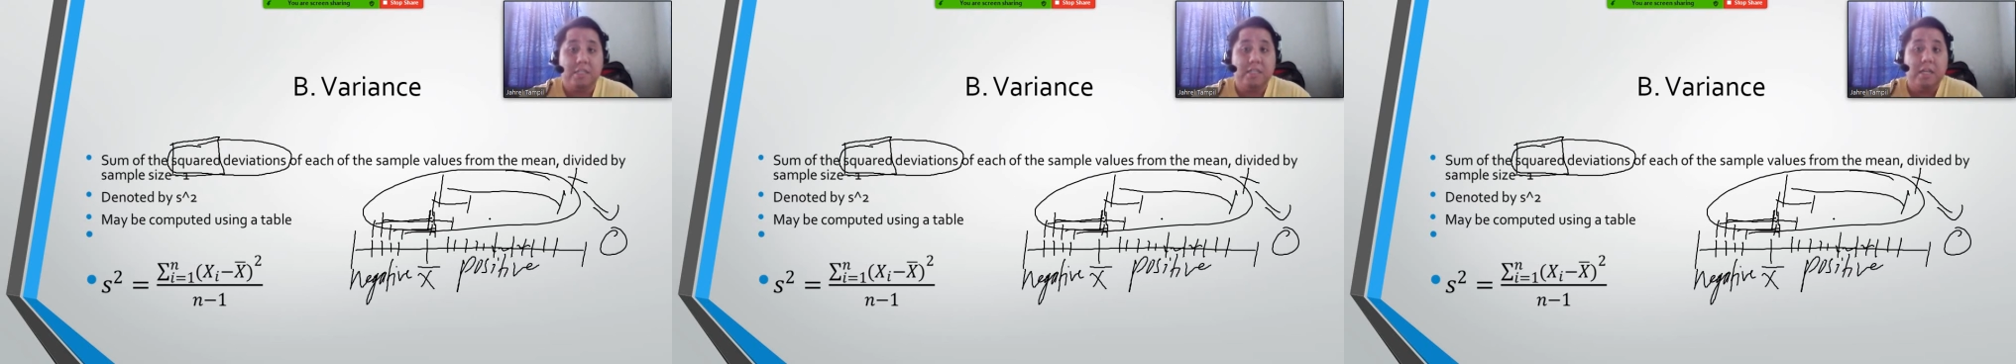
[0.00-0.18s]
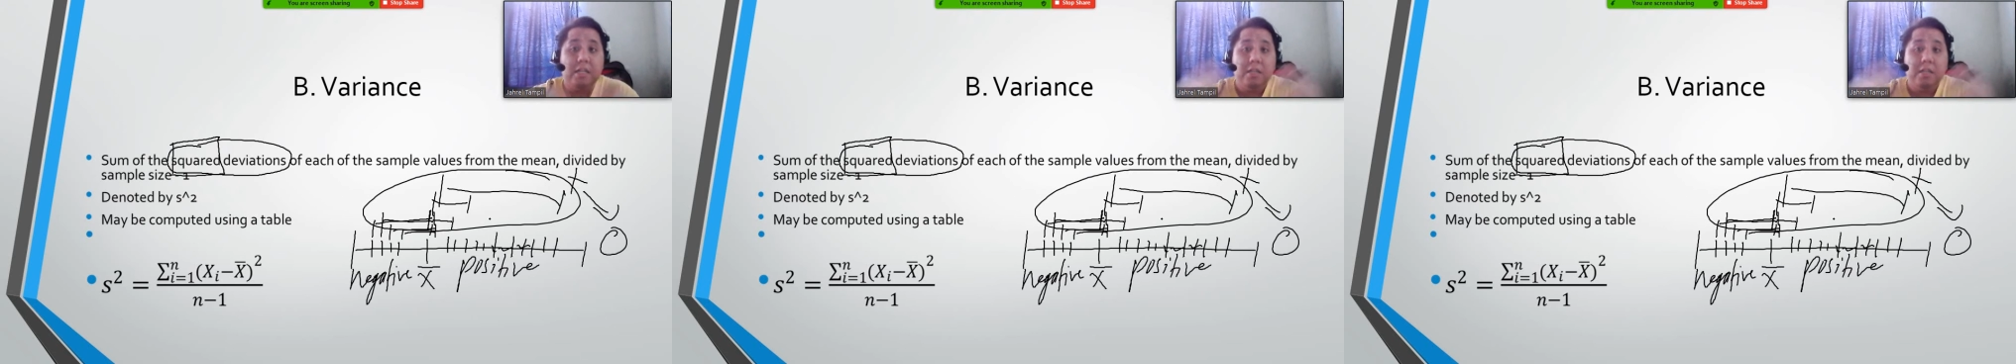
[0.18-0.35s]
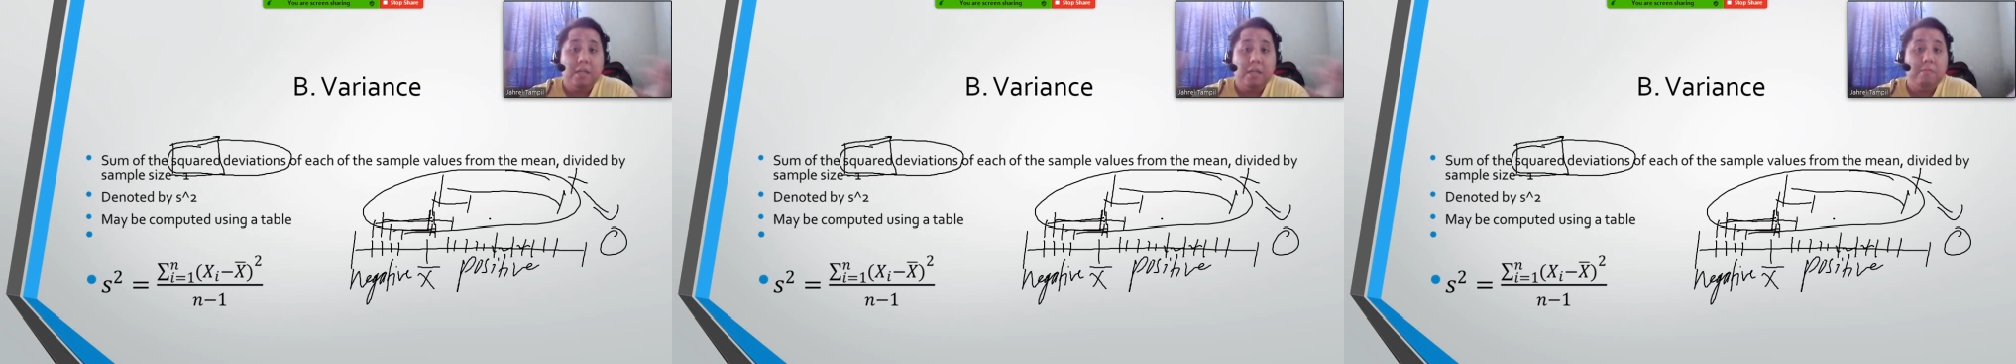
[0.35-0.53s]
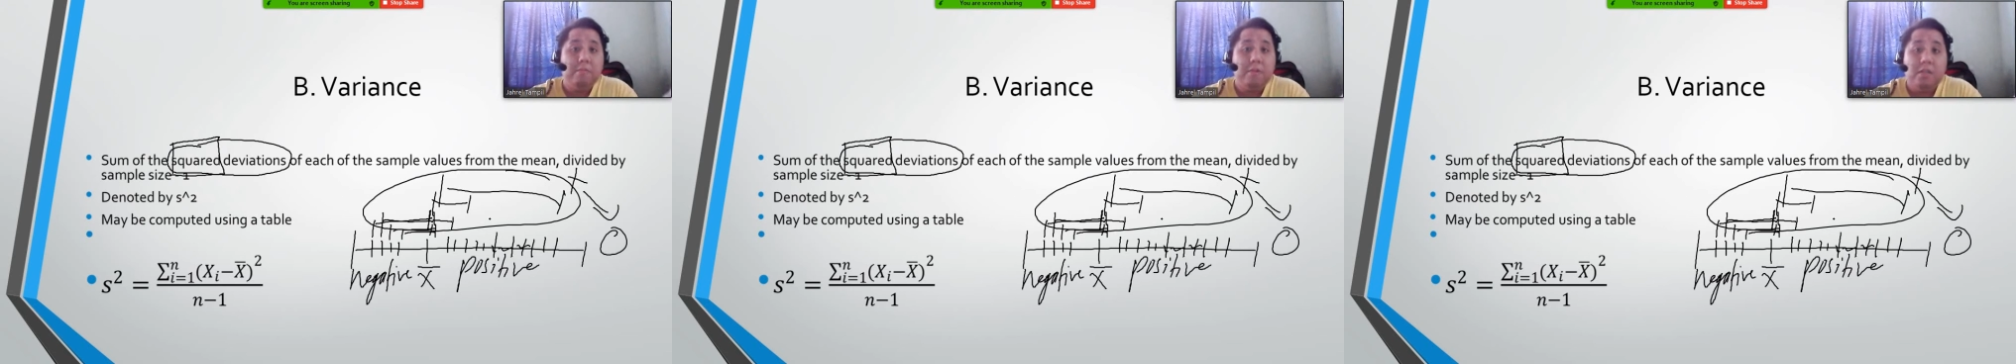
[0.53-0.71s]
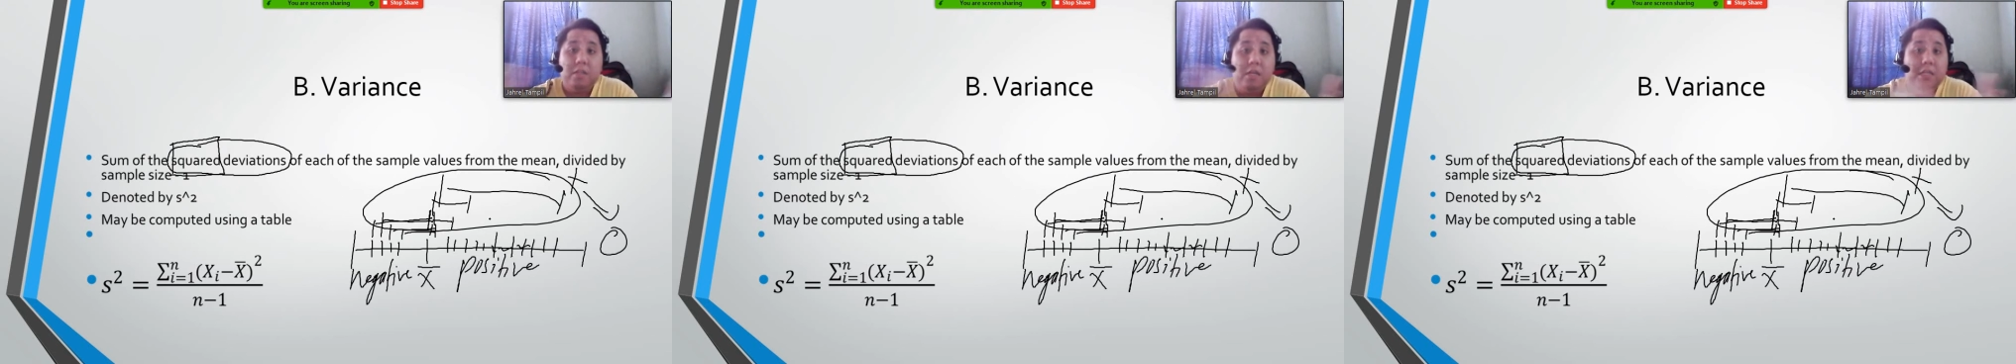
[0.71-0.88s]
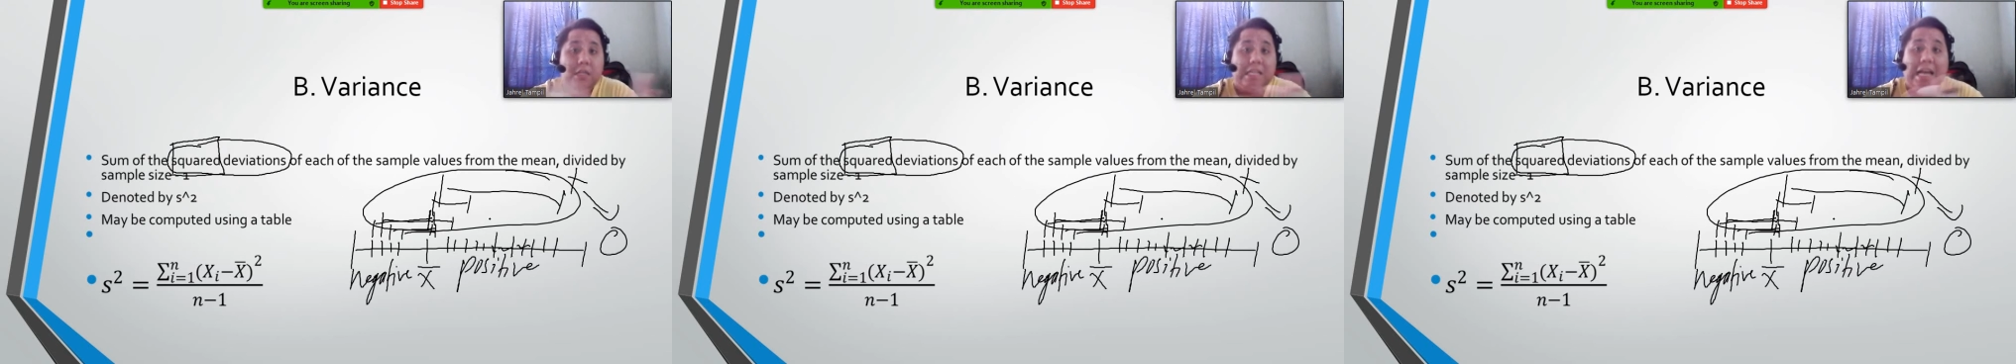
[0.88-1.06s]
then they will
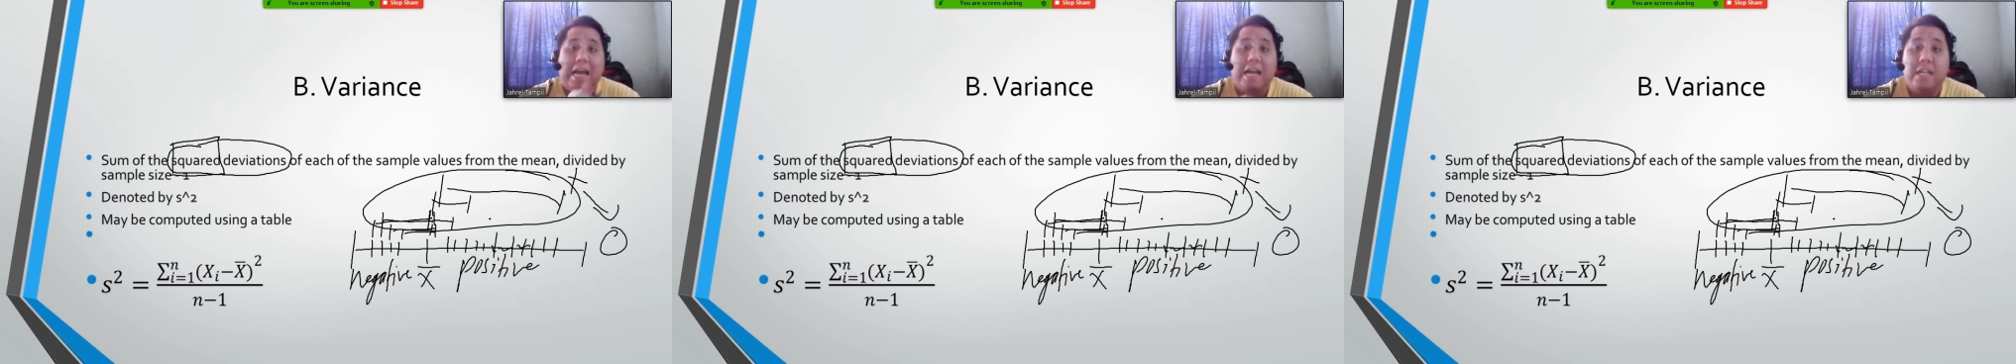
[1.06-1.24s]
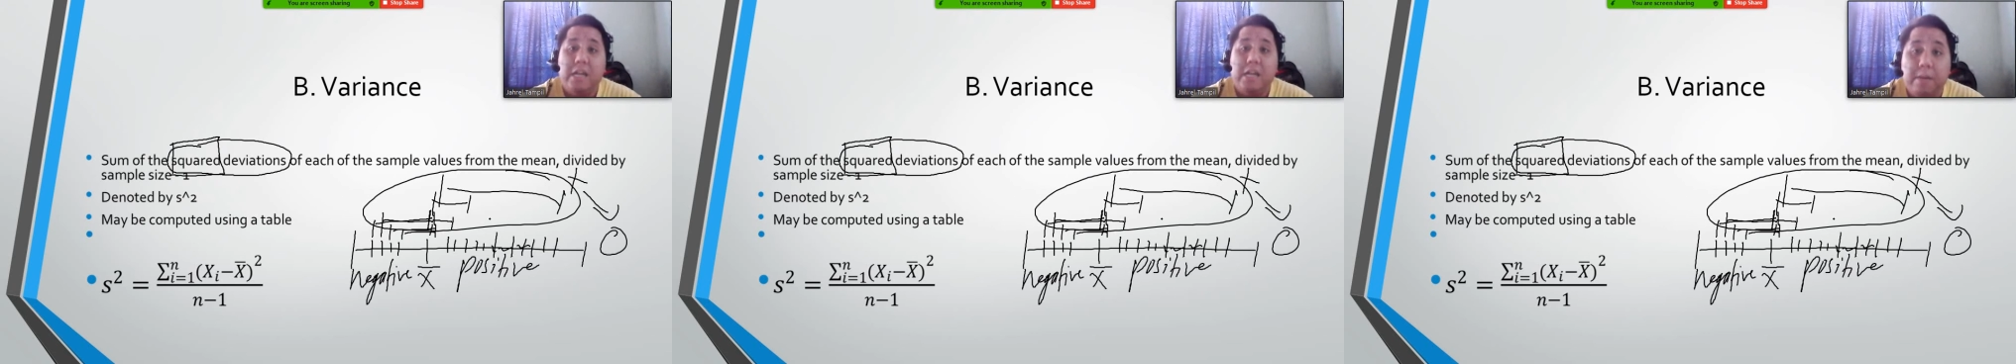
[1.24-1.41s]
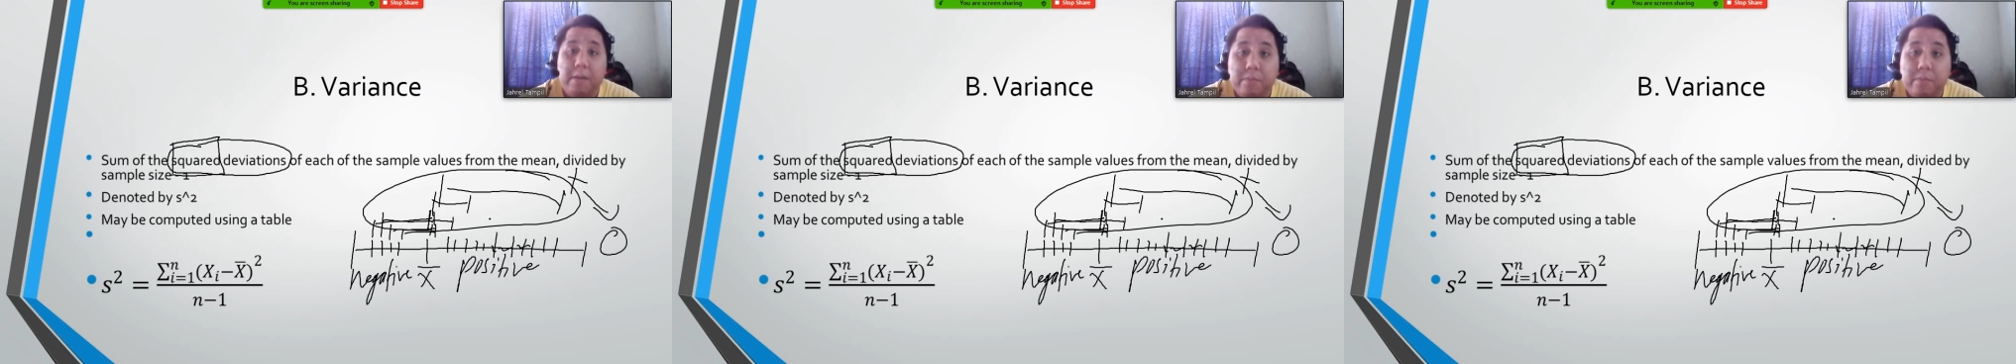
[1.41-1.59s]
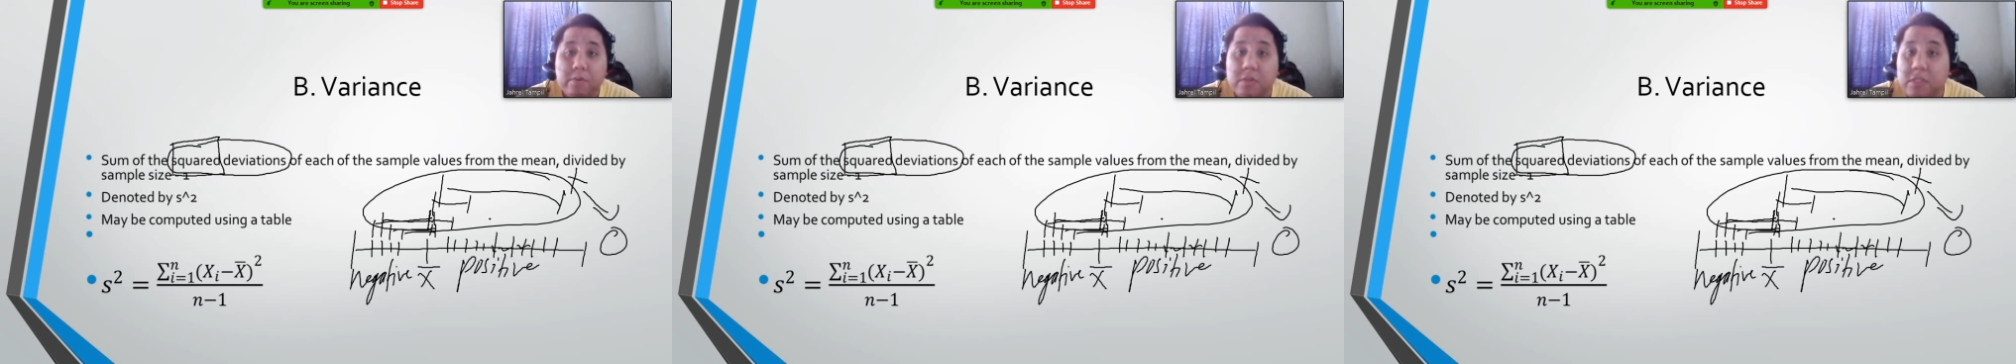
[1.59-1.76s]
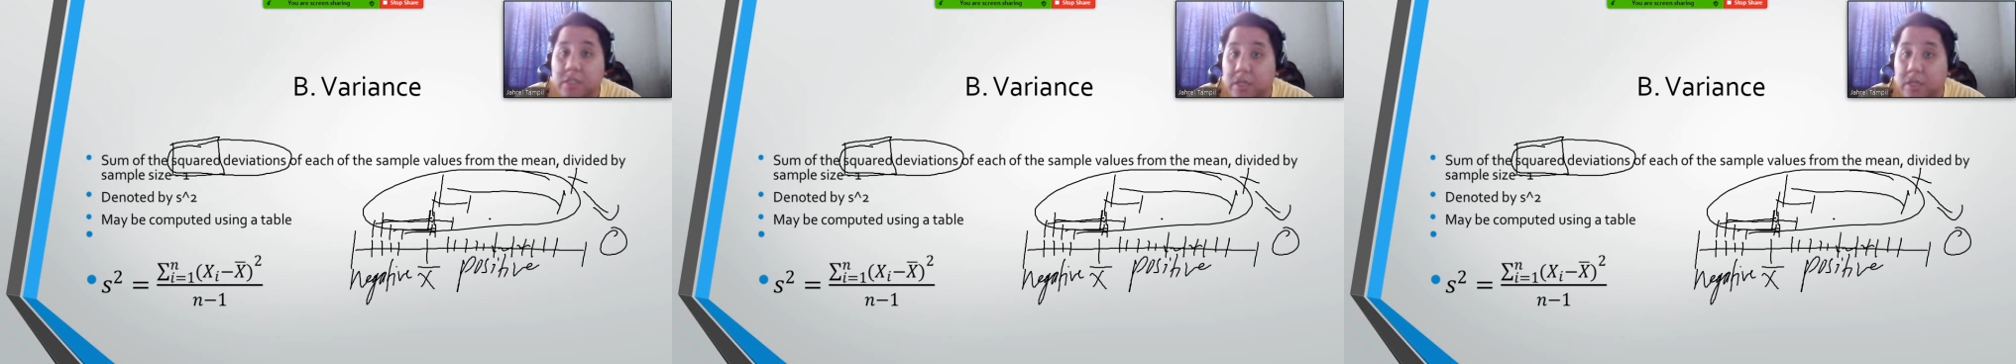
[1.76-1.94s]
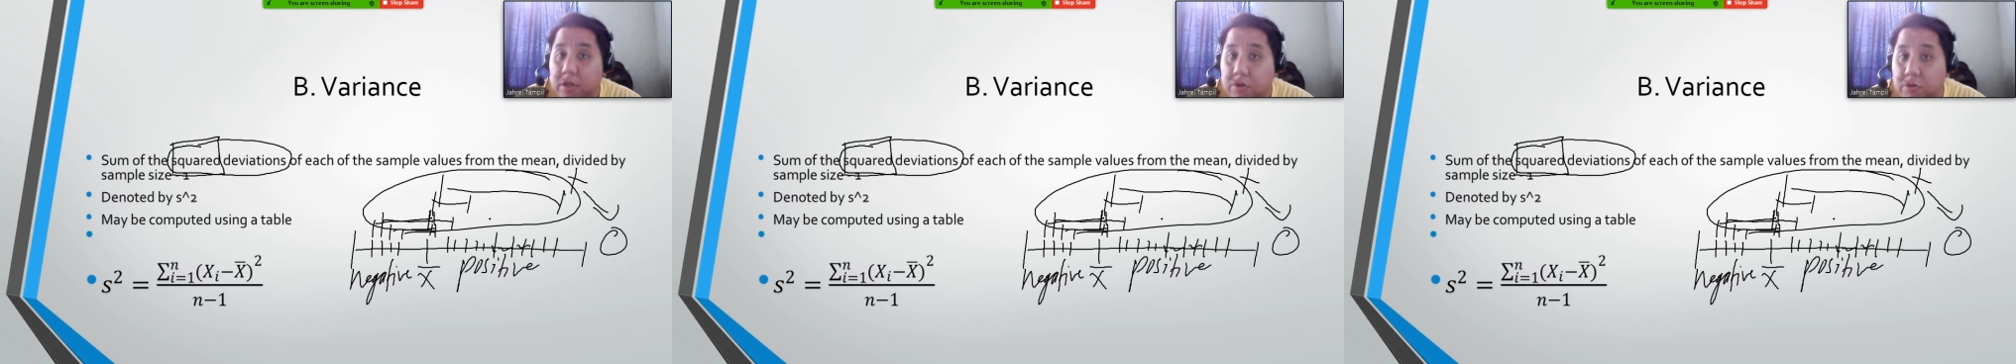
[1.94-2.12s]
not add up to
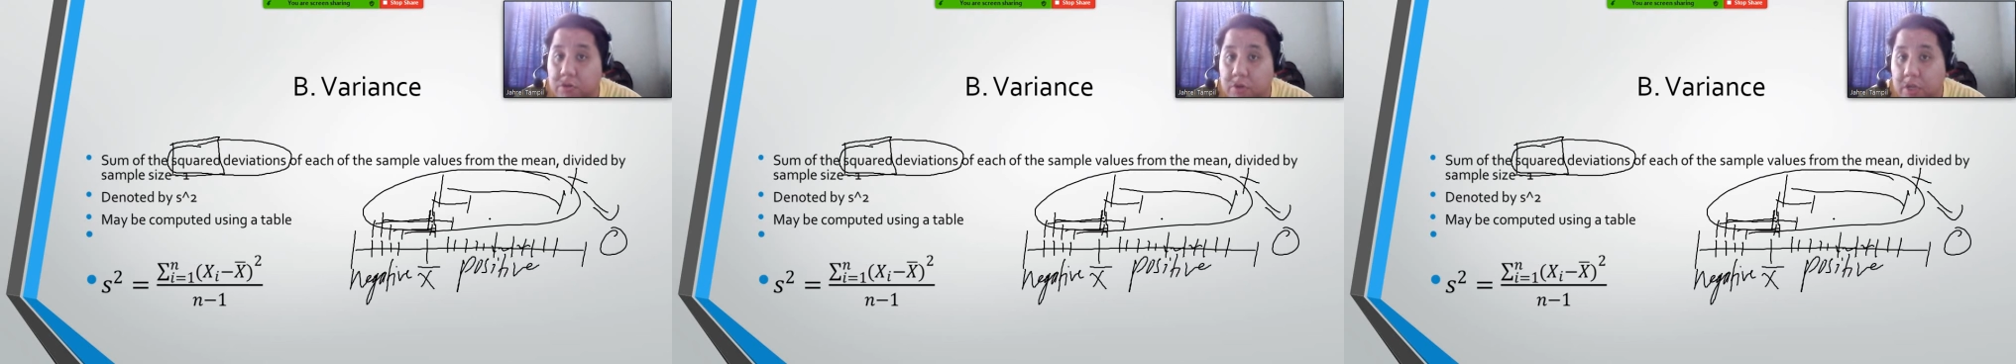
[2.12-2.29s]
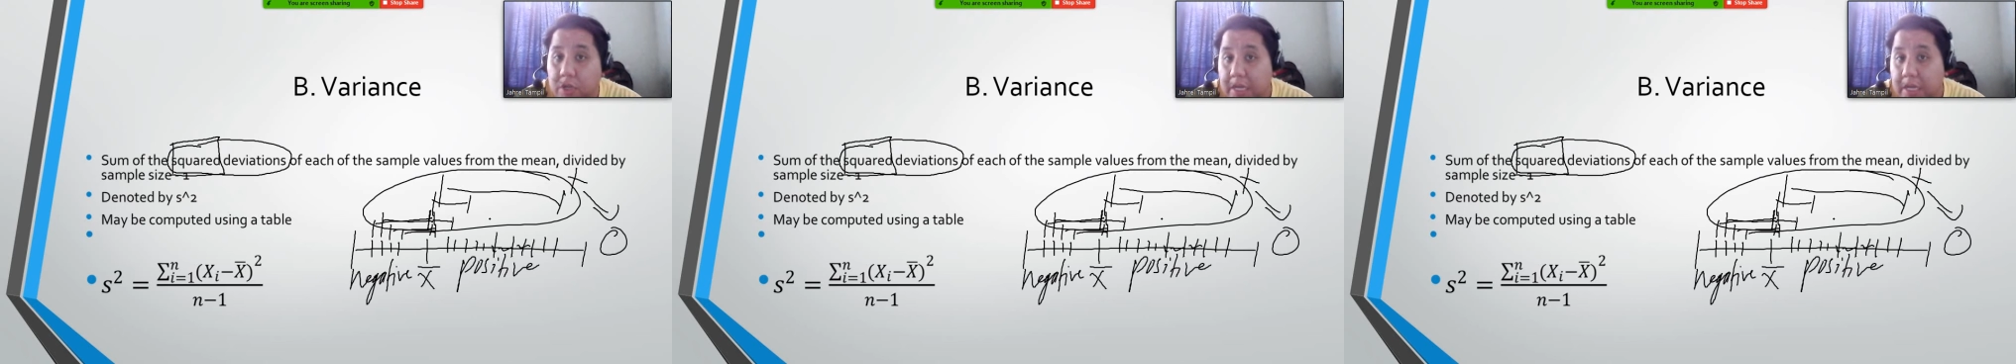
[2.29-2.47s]
zero.